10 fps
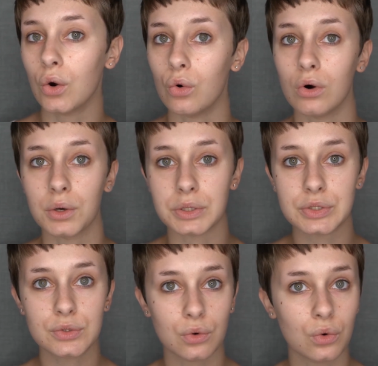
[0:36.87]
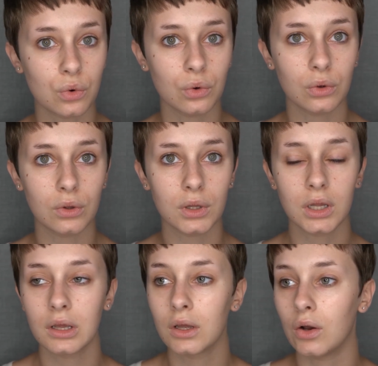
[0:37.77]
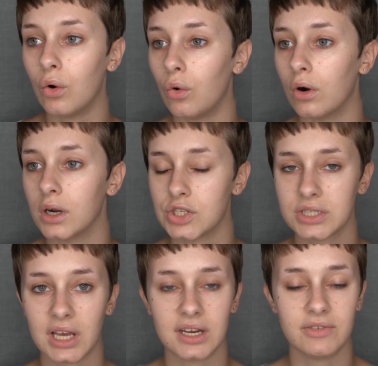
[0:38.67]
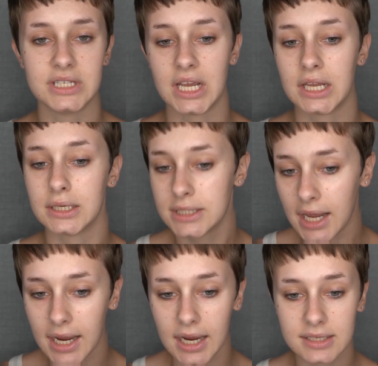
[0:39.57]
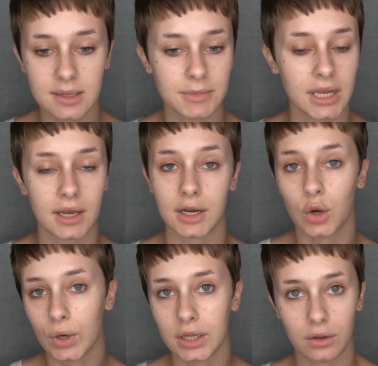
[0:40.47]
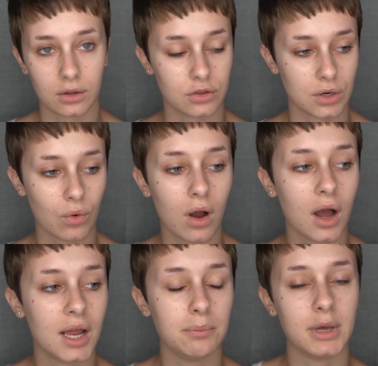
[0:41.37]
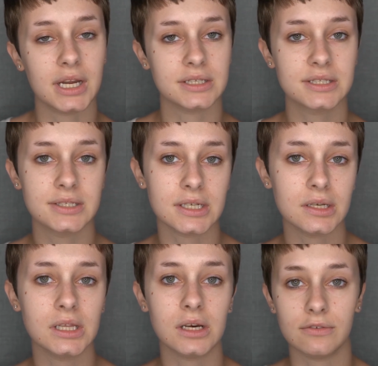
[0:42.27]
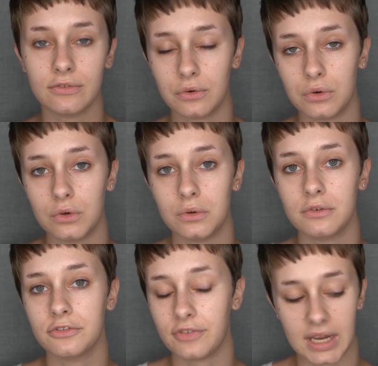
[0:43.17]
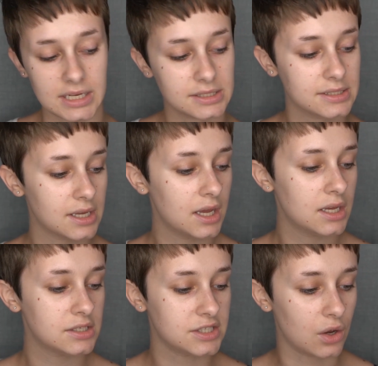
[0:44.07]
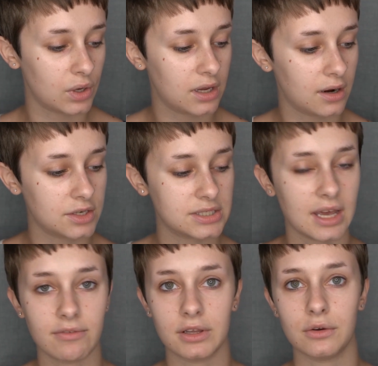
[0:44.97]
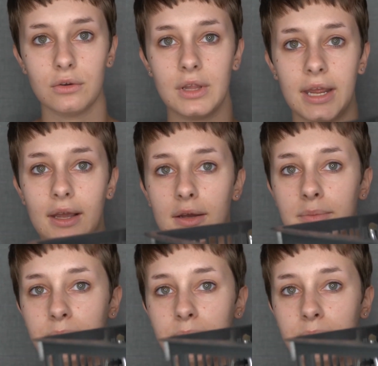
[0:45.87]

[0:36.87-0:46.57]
or school or just kind of a day-to-day, something kind of quick you can throw on, but it's still a full face. So here I just have a little like